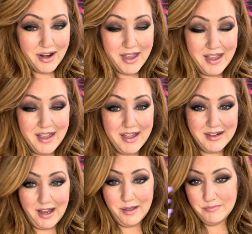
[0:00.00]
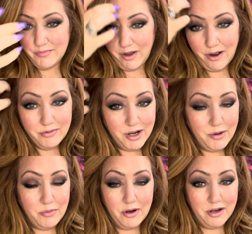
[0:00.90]
and I'm already
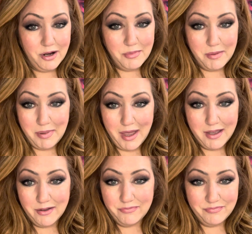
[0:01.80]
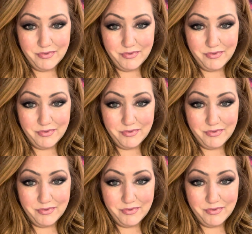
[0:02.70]
working on my bag of